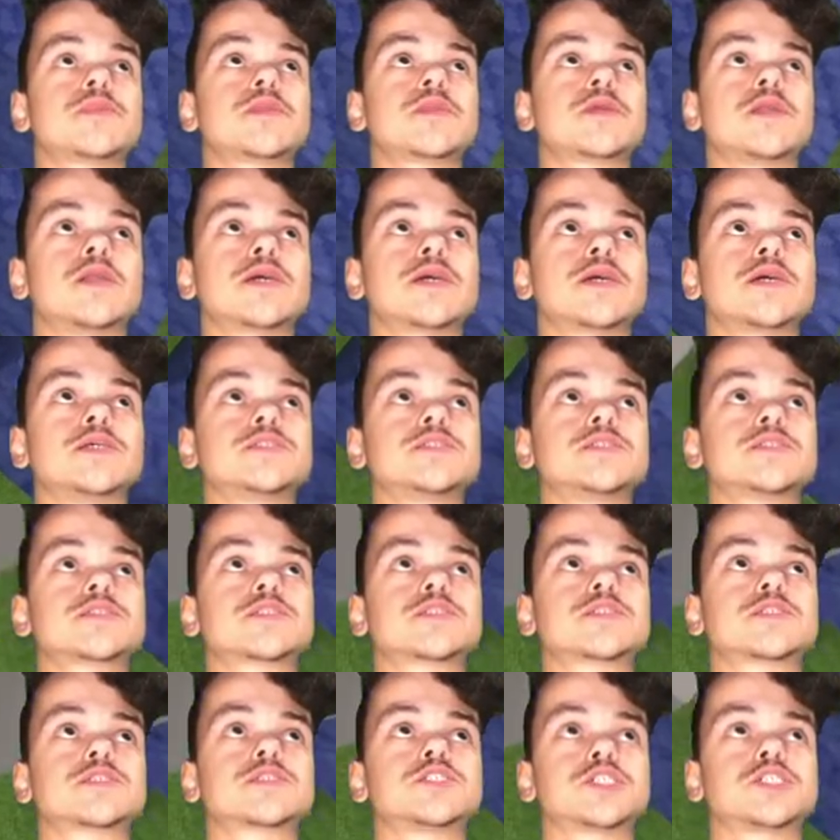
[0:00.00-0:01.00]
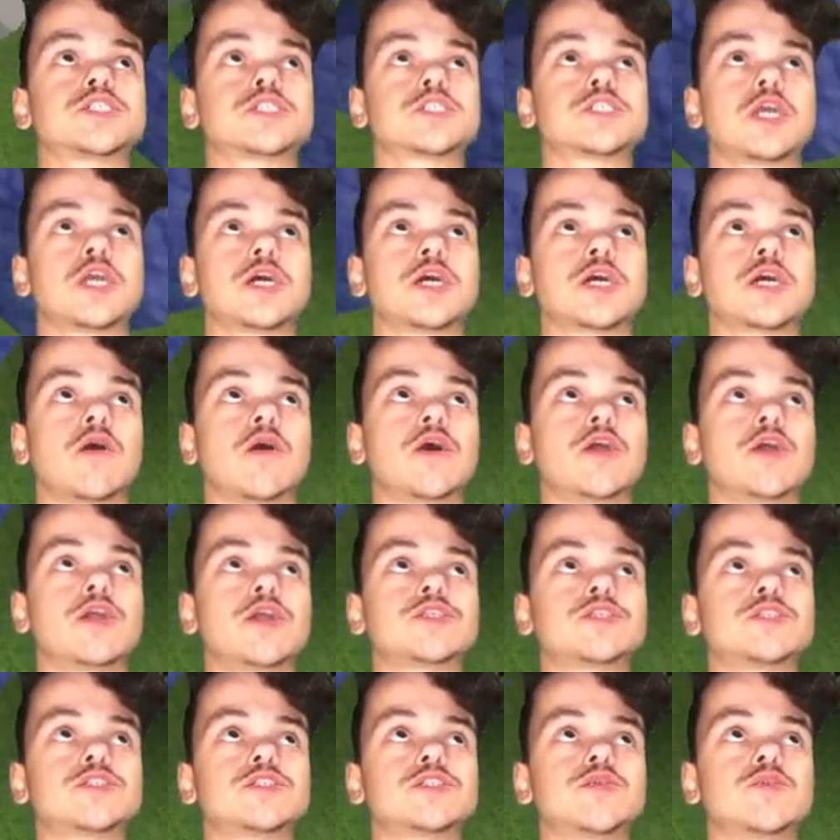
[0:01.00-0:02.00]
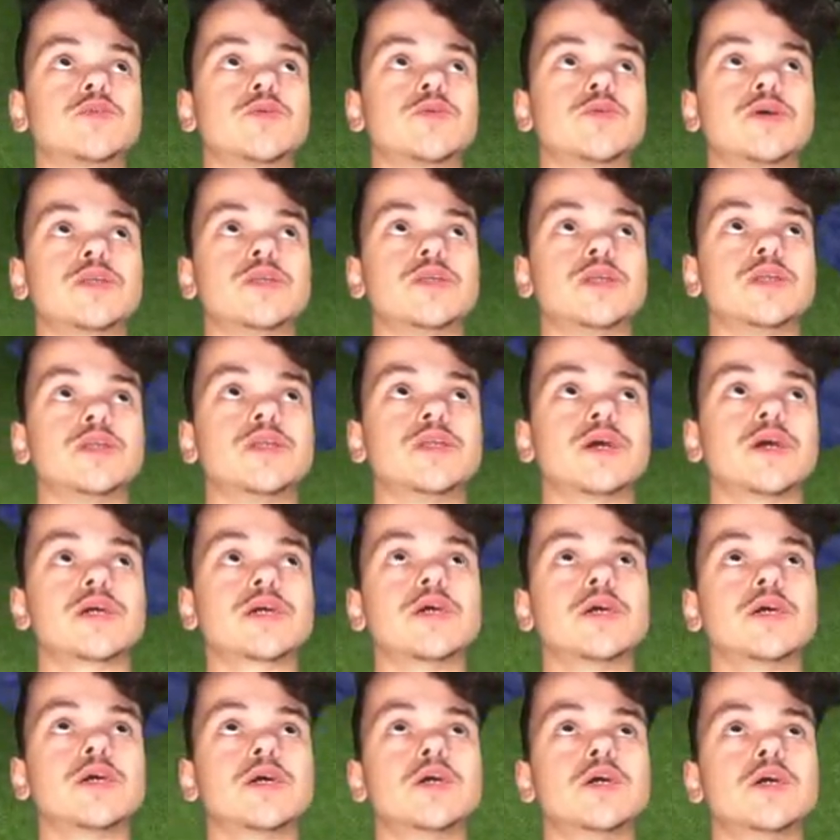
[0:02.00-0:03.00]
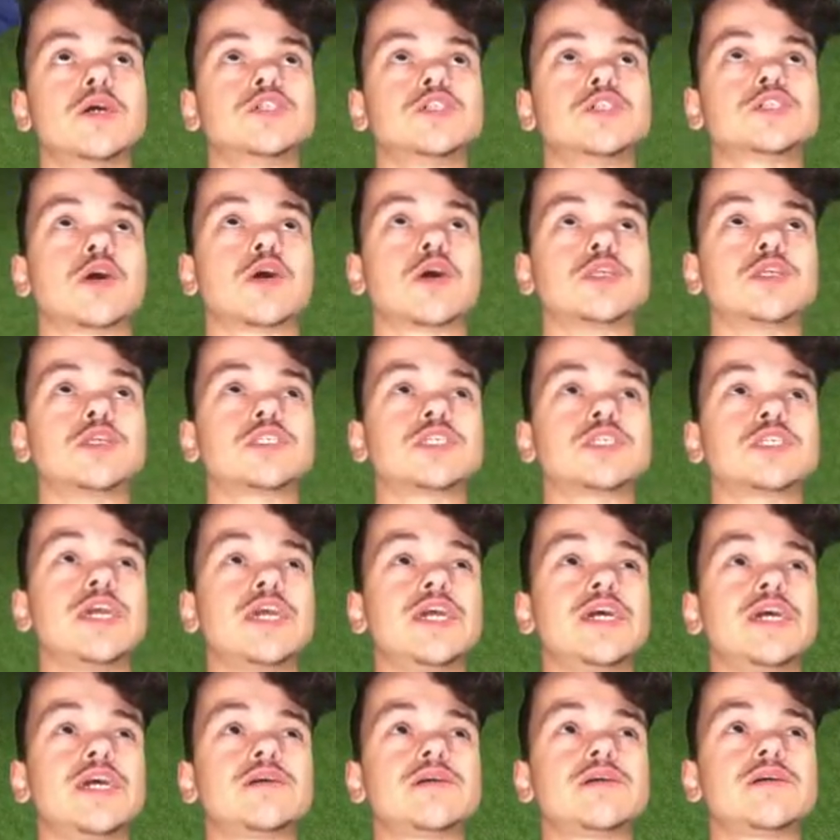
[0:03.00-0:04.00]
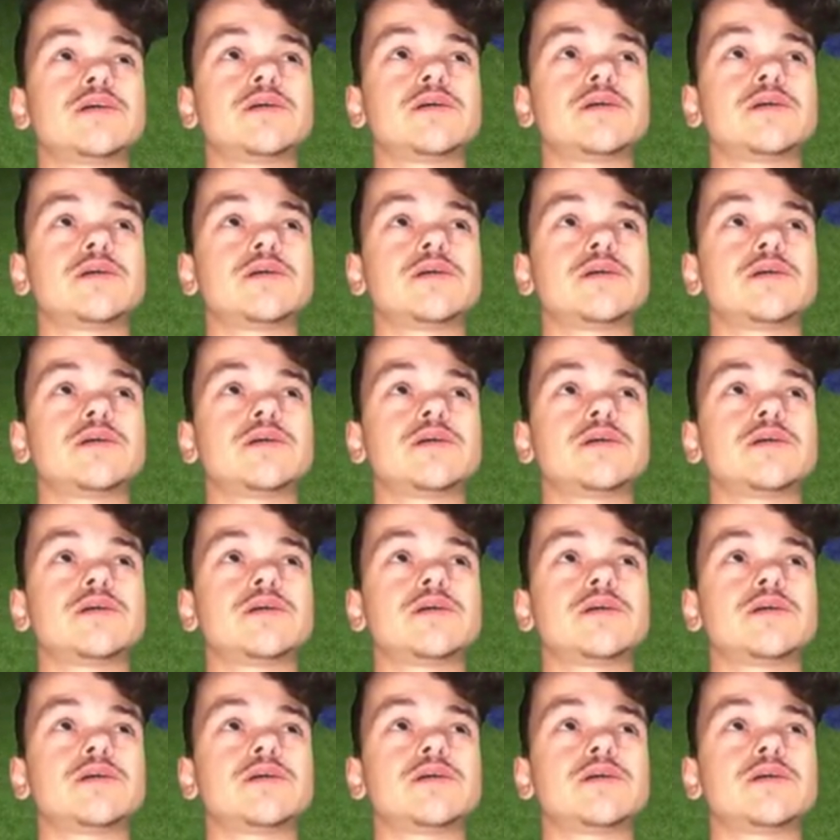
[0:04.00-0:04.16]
Like, it's just, like, harder to do it when, like, Charlotte's here.